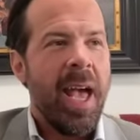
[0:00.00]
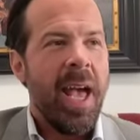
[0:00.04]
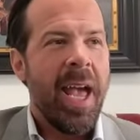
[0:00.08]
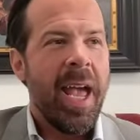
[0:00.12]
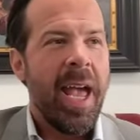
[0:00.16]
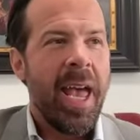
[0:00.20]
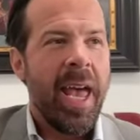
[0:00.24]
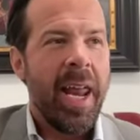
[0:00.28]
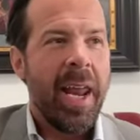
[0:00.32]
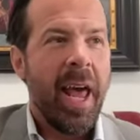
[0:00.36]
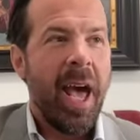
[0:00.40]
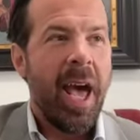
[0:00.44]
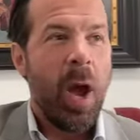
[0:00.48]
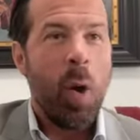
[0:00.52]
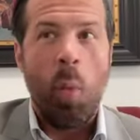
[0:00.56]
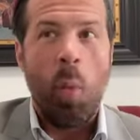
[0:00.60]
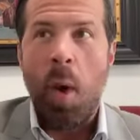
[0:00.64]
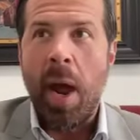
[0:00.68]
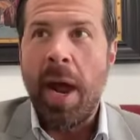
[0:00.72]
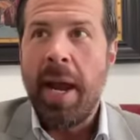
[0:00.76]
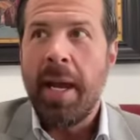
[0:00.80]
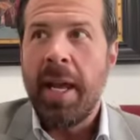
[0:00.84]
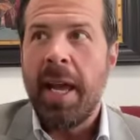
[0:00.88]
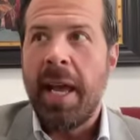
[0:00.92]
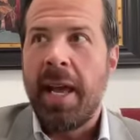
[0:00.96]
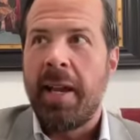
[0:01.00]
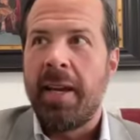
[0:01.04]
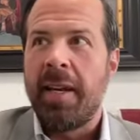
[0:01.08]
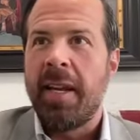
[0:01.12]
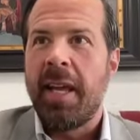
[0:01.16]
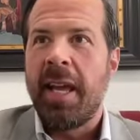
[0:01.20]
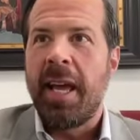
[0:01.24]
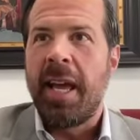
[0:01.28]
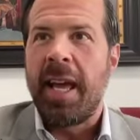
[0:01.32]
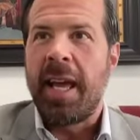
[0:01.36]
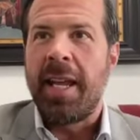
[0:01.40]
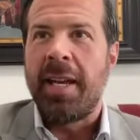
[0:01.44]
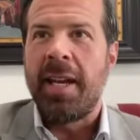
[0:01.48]
And I went,
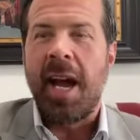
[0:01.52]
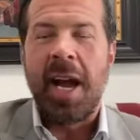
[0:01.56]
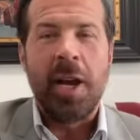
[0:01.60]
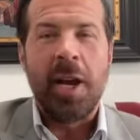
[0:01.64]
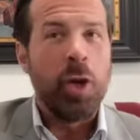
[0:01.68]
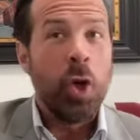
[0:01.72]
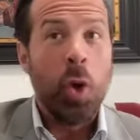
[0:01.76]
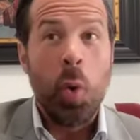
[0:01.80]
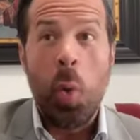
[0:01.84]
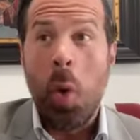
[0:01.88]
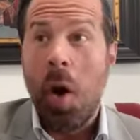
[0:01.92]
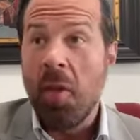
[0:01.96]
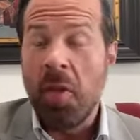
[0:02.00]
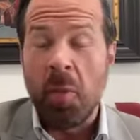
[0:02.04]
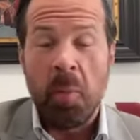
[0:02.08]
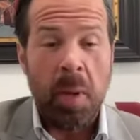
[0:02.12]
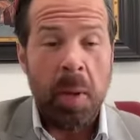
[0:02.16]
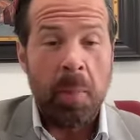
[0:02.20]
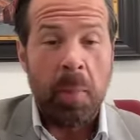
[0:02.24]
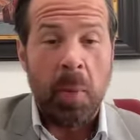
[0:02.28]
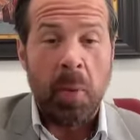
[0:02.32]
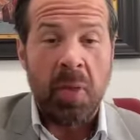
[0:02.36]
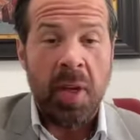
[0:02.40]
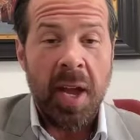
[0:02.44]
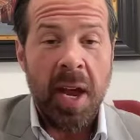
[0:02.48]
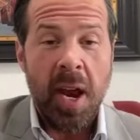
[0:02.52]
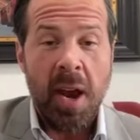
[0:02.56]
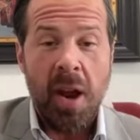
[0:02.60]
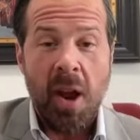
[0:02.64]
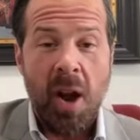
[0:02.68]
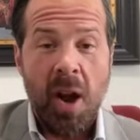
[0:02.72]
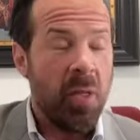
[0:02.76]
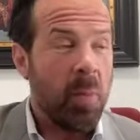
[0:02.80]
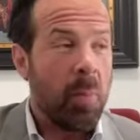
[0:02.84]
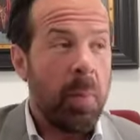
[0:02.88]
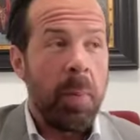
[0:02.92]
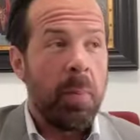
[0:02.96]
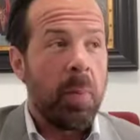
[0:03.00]
and I knew all the people there,
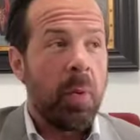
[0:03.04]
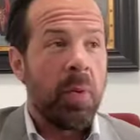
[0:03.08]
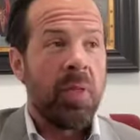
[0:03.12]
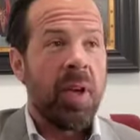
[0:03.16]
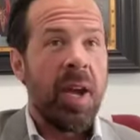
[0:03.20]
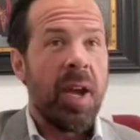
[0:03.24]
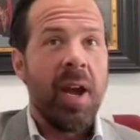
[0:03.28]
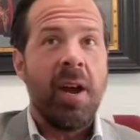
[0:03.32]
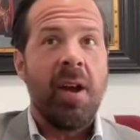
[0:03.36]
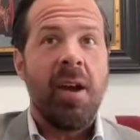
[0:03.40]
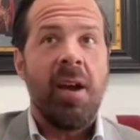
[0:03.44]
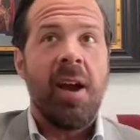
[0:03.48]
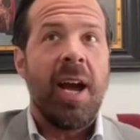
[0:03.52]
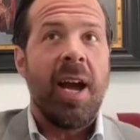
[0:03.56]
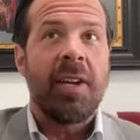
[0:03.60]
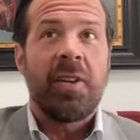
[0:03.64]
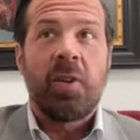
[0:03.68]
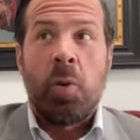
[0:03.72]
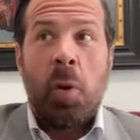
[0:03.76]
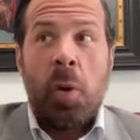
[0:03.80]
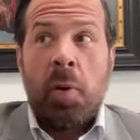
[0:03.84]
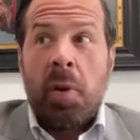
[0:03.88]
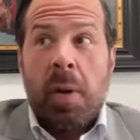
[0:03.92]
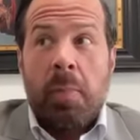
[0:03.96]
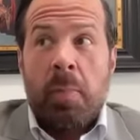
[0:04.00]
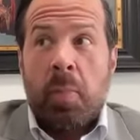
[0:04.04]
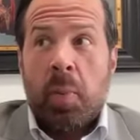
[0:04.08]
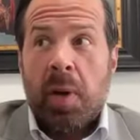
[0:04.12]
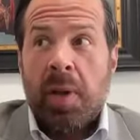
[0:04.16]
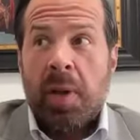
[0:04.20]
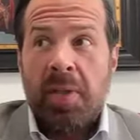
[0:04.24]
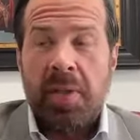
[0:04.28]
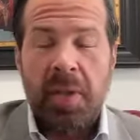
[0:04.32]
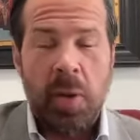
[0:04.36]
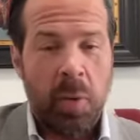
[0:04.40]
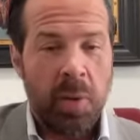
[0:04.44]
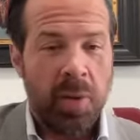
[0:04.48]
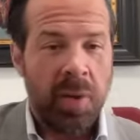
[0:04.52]
I'd grown up
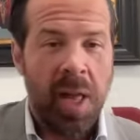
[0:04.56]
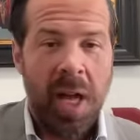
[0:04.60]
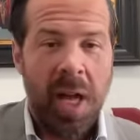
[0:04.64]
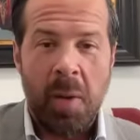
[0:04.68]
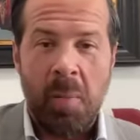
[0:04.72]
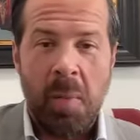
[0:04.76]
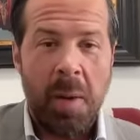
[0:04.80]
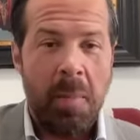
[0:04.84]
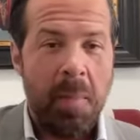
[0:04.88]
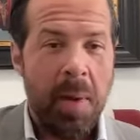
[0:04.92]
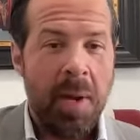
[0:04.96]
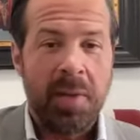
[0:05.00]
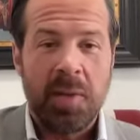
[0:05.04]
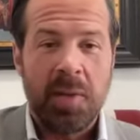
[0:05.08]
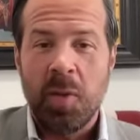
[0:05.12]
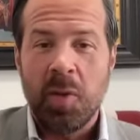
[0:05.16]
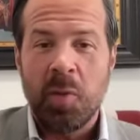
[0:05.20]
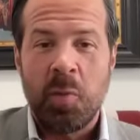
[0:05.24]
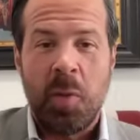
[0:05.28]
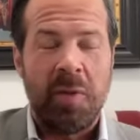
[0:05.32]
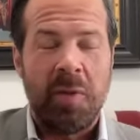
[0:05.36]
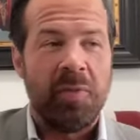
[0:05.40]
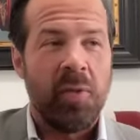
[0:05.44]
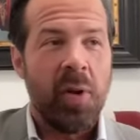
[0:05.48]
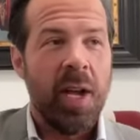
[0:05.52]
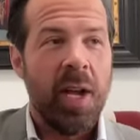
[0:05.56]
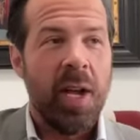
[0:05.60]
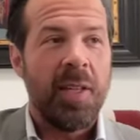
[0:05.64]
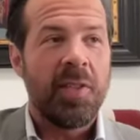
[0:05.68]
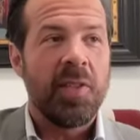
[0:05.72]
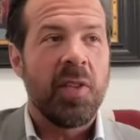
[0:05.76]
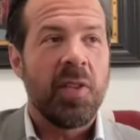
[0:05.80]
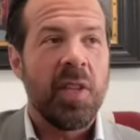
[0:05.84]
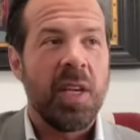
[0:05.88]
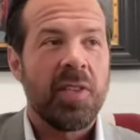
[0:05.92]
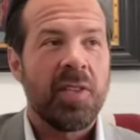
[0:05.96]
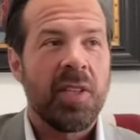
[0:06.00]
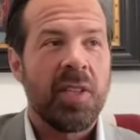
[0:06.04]
with. There was a lot of my mentors, my friends,
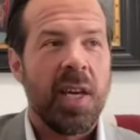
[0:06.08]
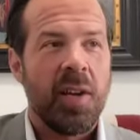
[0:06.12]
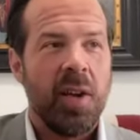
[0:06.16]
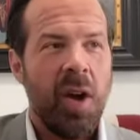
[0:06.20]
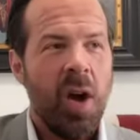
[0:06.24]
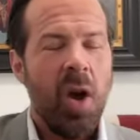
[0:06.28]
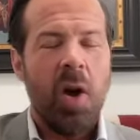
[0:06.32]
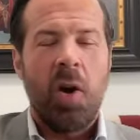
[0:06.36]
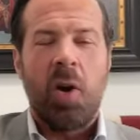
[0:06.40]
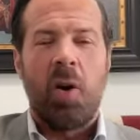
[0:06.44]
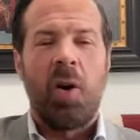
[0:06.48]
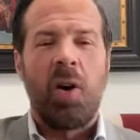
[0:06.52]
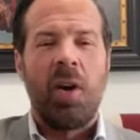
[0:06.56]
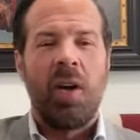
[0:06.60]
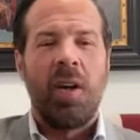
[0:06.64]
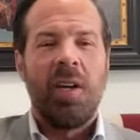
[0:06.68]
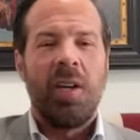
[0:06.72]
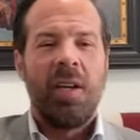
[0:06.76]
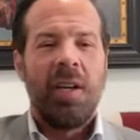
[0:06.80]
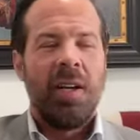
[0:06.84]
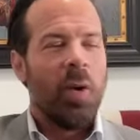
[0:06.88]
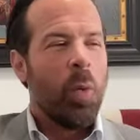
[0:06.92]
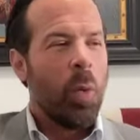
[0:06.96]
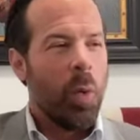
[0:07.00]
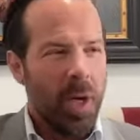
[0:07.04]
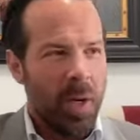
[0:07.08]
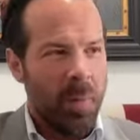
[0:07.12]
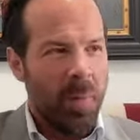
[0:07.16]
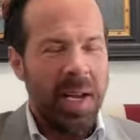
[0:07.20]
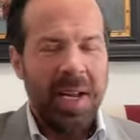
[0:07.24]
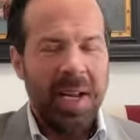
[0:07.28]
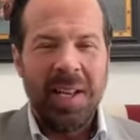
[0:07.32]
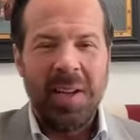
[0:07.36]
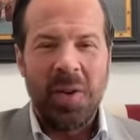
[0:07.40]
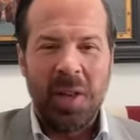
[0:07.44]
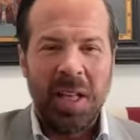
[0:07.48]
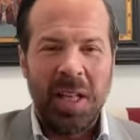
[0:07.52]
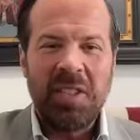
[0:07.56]
and they said, "Oh,
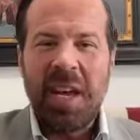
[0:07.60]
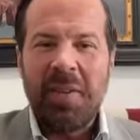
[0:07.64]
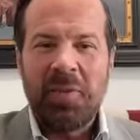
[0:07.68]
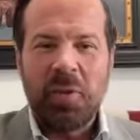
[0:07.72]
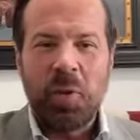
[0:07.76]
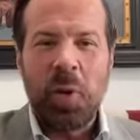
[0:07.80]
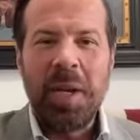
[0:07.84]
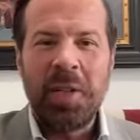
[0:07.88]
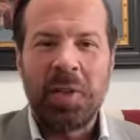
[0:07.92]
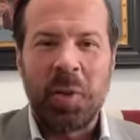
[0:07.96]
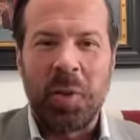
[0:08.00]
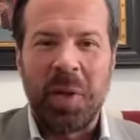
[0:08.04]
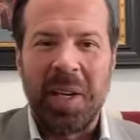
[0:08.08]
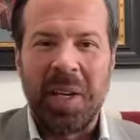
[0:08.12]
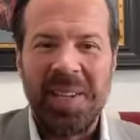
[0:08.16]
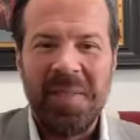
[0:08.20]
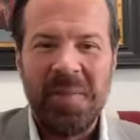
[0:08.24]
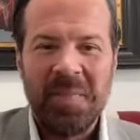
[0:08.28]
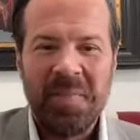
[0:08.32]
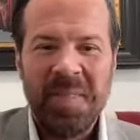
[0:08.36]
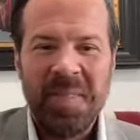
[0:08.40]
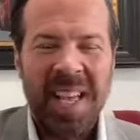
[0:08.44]
let's have Trent do it."